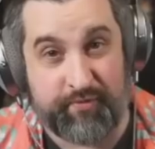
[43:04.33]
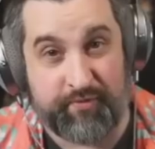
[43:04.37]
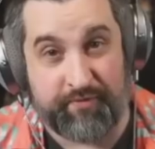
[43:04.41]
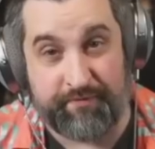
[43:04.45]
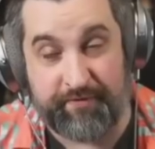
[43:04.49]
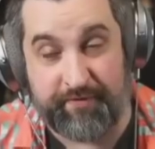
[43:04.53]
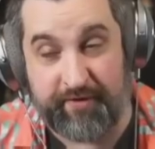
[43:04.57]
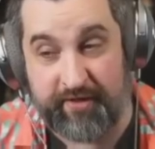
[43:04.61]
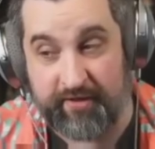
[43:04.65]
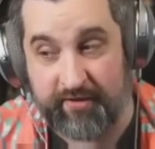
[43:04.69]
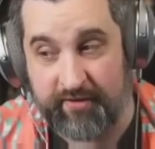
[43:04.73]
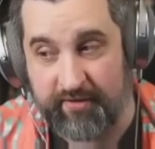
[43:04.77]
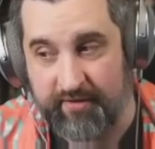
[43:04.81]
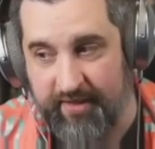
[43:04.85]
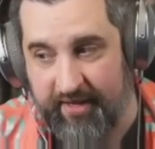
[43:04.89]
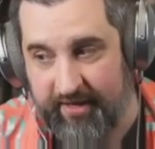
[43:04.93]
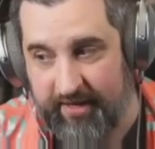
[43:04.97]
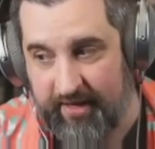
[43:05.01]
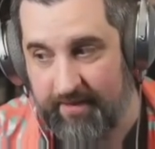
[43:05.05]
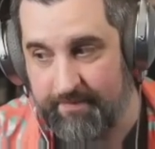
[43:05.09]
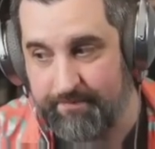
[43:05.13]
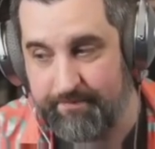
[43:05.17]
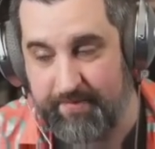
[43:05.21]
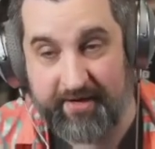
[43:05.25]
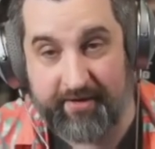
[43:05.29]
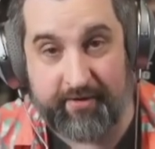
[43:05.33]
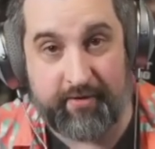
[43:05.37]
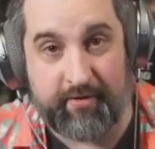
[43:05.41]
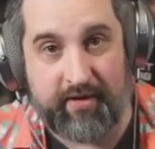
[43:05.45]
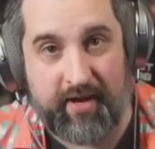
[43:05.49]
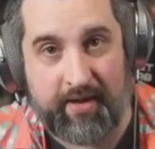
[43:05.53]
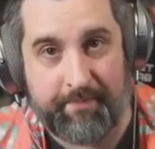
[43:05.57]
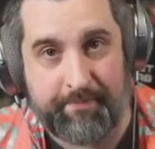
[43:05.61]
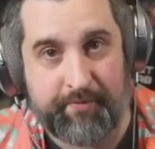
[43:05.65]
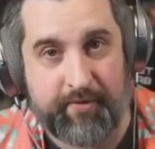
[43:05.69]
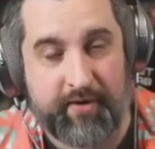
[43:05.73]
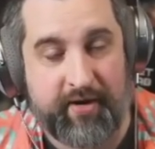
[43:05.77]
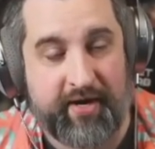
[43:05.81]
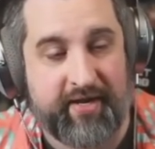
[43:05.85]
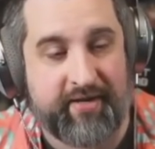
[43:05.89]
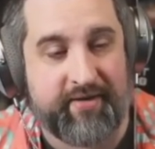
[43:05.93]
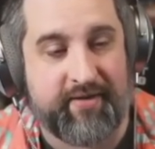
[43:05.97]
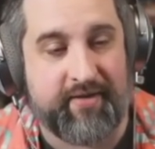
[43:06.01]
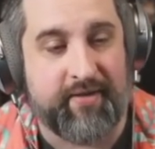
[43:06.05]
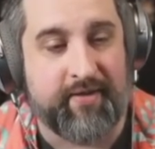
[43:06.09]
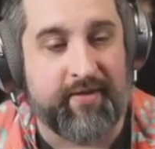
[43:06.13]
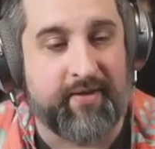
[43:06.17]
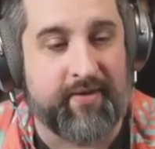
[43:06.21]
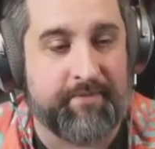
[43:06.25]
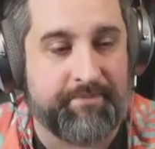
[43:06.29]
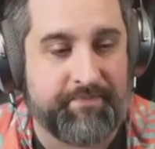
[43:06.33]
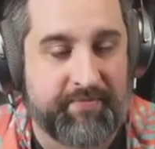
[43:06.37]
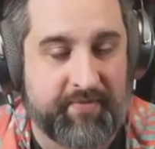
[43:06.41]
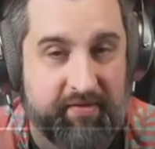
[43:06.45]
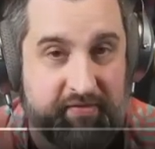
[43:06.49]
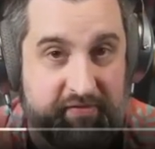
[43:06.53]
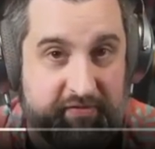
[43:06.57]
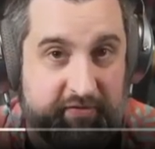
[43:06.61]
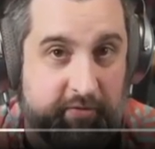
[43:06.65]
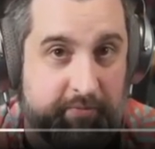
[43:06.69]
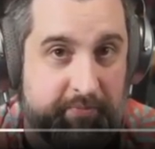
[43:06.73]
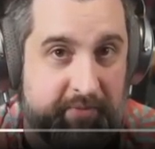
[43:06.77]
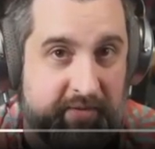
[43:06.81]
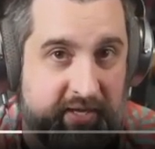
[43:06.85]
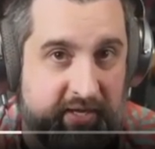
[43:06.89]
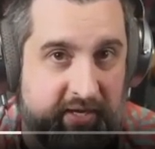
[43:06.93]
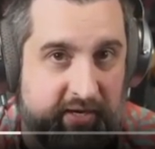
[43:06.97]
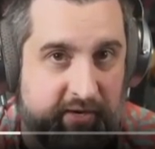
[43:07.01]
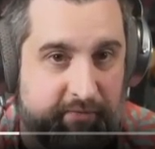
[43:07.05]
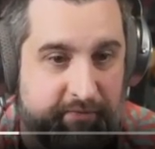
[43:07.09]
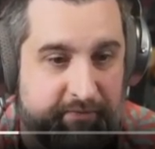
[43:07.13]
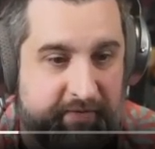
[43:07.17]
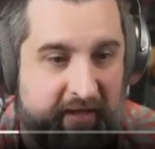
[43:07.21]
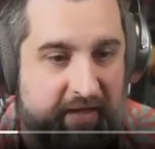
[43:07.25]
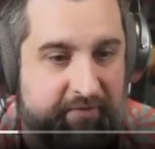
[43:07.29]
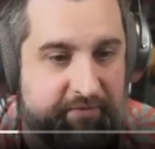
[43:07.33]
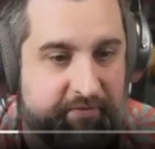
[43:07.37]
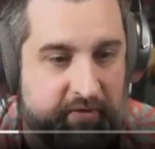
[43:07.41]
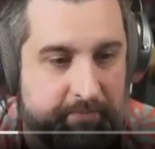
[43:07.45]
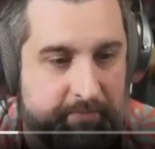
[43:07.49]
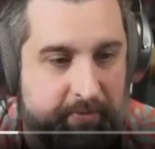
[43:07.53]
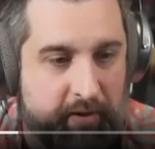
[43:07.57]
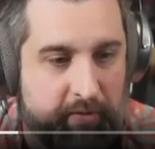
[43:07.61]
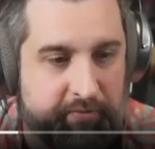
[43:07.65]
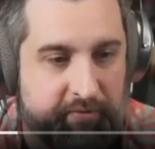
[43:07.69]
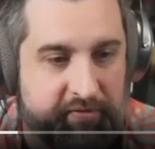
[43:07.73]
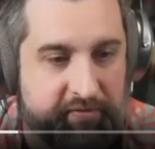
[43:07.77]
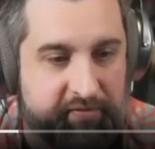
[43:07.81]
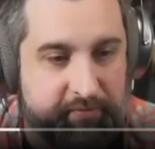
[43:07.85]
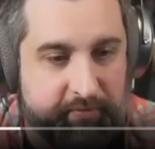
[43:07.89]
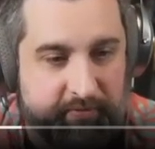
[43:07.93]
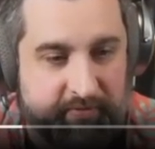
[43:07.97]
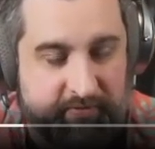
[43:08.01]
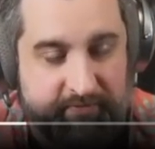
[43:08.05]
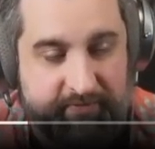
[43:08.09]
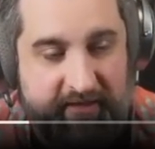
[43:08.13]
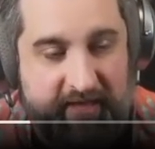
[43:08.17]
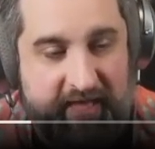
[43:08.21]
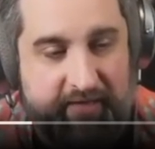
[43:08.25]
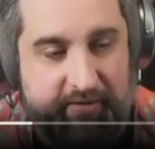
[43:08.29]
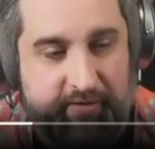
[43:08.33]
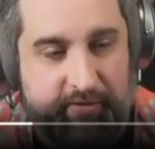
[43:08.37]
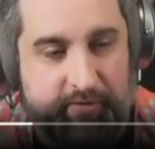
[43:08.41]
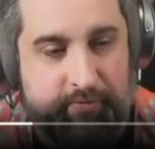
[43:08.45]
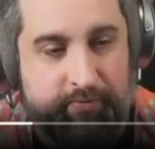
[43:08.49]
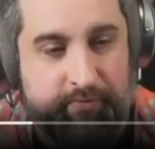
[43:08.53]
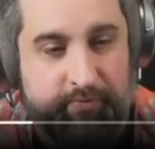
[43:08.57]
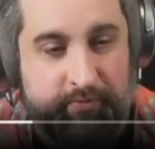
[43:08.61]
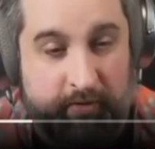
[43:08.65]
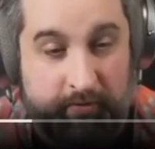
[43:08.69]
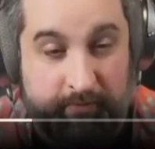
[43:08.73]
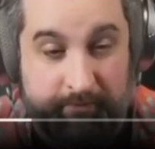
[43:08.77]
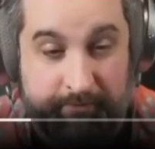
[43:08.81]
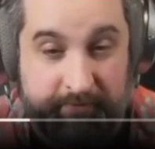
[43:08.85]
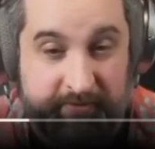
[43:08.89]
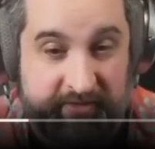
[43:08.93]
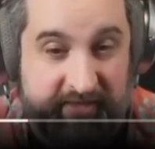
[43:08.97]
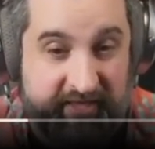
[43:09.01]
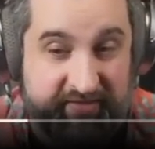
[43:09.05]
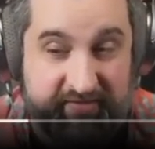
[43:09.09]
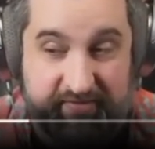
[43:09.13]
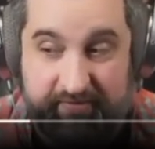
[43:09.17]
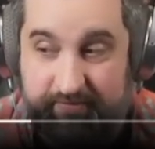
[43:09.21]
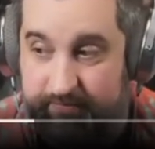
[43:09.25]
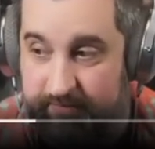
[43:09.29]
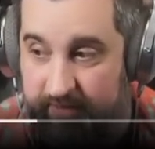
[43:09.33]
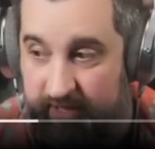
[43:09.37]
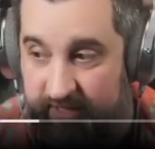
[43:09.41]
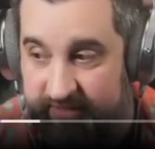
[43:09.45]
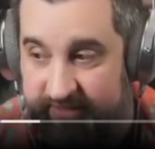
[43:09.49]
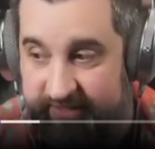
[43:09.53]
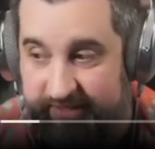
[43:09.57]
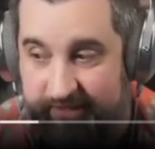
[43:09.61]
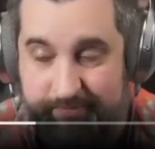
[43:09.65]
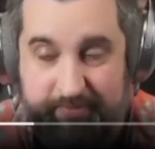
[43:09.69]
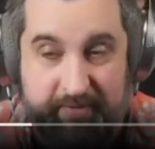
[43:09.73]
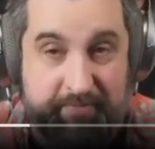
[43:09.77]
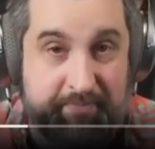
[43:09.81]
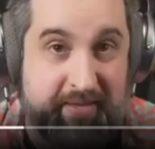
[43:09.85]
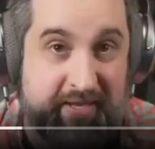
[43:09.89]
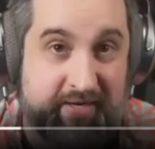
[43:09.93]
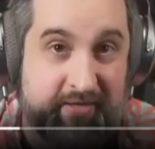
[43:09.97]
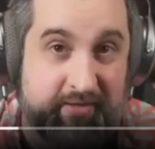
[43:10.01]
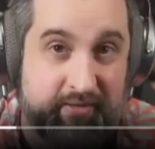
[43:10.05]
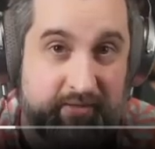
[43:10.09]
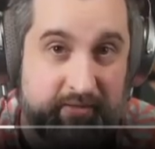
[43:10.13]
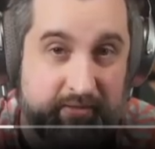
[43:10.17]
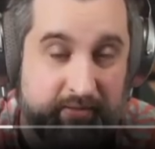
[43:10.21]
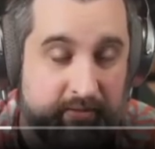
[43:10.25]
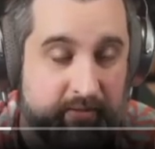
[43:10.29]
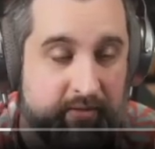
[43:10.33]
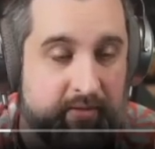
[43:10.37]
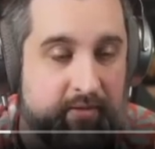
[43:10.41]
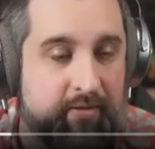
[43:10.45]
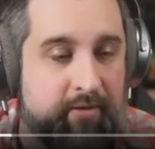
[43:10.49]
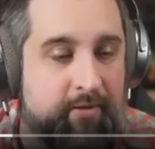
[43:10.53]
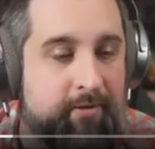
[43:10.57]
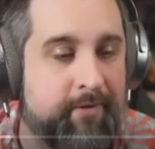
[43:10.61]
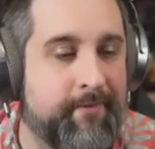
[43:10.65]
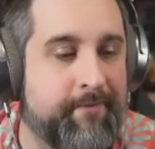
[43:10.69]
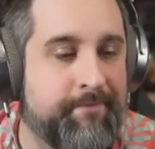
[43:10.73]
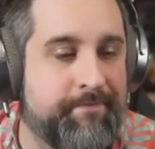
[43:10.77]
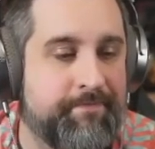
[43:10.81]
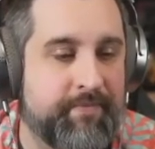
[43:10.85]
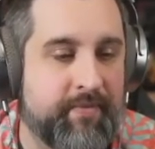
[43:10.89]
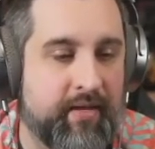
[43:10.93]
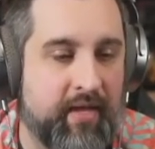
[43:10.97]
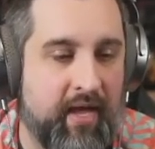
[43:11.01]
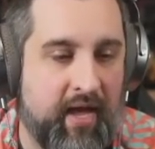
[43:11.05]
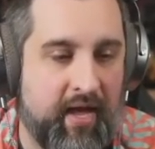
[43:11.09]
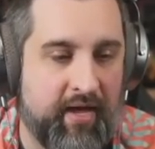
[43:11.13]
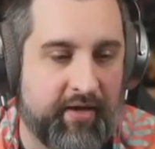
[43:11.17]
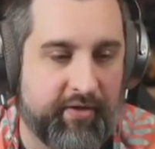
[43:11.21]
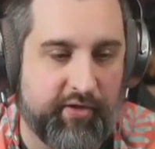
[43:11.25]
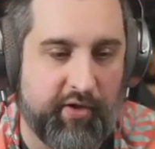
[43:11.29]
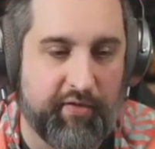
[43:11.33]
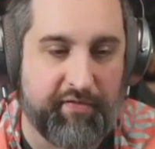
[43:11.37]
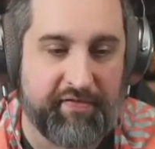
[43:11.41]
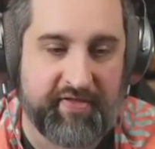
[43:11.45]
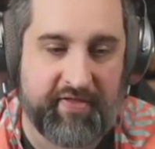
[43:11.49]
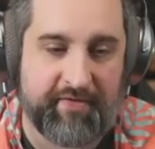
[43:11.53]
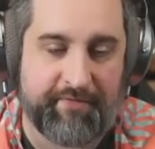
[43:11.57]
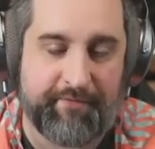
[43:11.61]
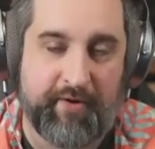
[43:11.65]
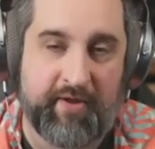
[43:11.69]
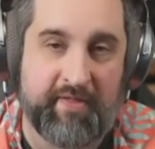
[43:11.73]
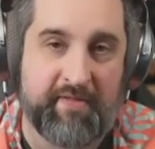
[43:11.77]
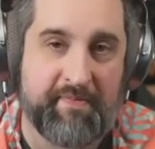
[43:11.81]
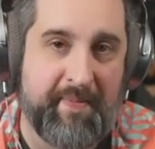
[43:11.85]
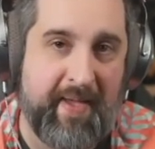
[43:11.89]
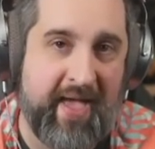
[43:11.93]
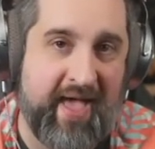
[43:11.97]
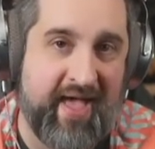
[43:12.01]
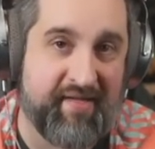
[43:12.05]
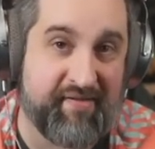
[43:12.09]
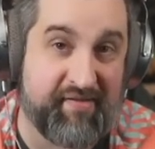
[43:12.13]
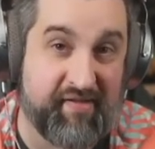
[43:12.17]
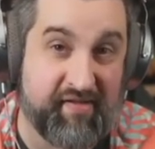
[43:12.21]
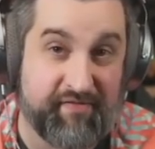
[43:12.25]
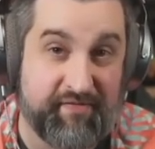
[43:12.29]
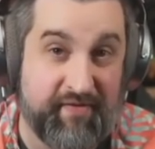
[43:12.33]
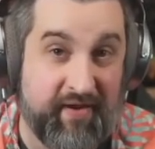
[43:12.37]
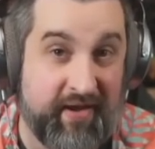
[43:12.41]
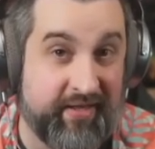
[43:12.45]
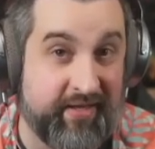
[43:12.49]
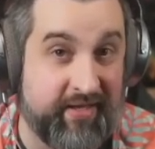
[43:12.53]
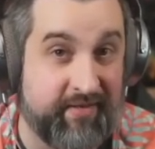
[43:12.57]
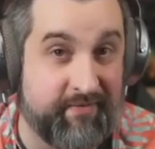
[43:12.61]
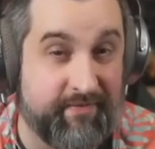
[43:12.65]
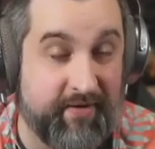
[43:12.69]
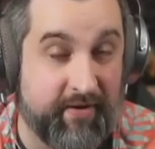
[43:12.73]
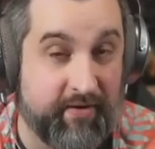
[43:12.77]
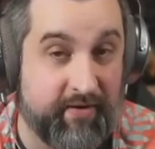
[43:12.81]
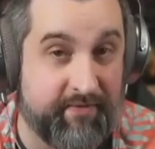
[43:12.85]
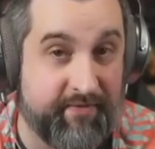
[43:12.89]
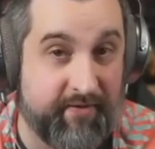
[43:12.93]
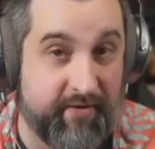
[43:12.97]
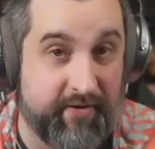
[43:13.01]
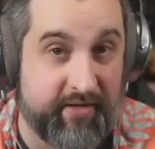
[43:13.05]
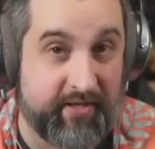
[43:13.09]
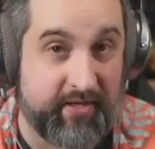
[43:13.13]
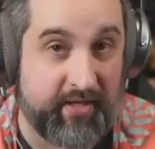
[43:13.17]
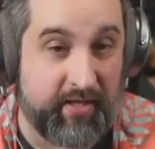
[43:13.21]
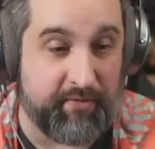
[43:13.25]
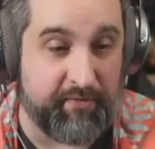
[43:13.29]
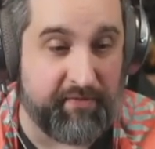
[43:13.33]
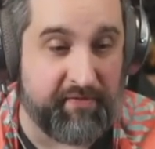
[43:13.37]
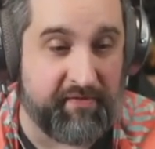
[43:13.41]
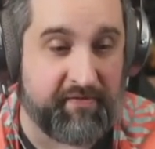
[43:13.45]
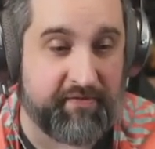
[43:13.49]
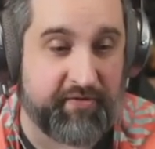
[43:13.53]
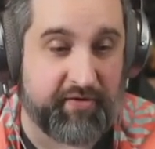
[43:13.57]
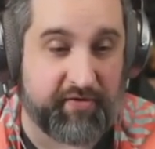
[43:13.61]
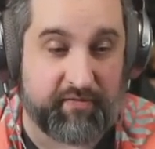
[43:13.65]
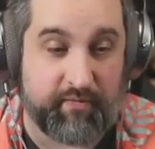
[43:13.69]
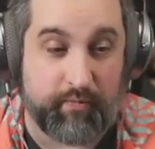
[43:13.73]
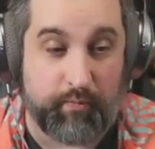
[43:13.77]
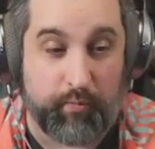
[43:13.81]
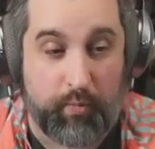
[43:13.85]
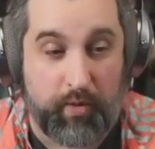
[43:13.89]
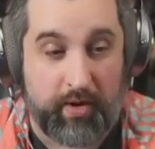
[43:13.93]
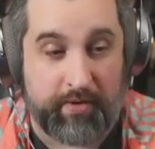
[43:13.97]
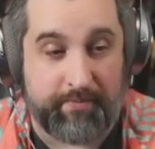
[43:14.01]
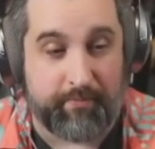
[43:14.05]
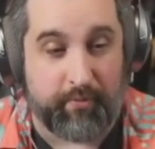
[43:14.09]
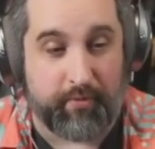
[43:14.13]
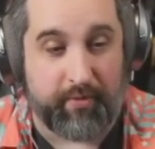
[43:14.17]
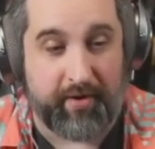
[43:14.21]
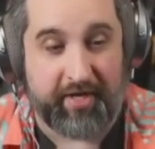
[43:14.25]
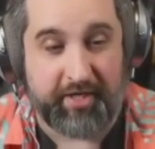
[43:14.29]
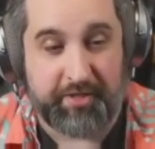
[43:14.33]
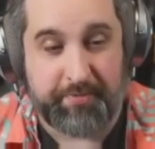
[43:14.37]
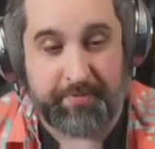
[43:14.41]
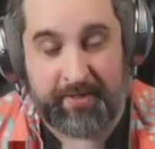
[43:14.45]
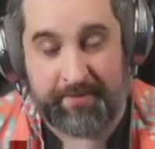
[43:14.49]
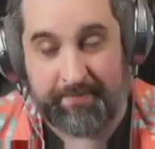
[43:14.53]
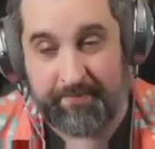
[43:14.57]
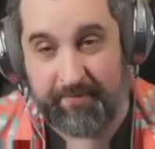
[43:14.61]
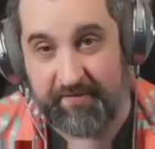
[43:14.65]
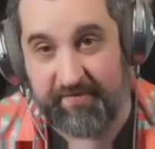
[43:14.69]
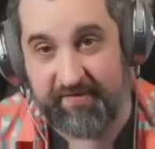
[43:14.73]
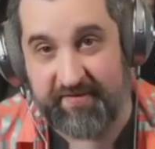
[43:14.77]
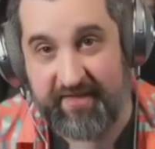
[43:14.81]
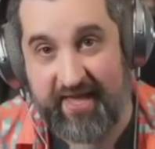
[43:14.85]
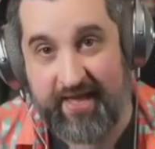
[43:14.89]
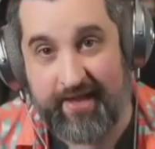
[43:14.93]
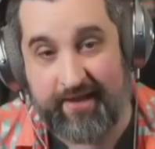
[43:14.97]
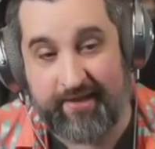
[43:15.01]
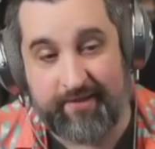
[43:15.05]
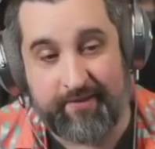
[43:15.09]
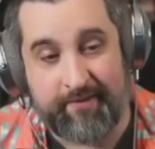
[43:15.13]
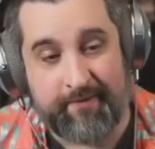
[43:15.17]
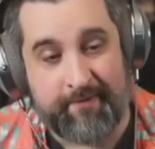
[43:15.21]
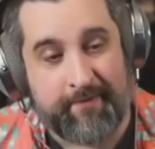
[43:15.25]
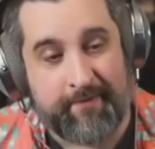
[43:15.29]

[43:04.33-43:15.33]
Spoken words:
feel like a better upgrade. Still be, 5 components worth of value. Hopefully that's a little bit better. Ghost of the Friends Pass is finally very, very close. Just 1 more HP per stack.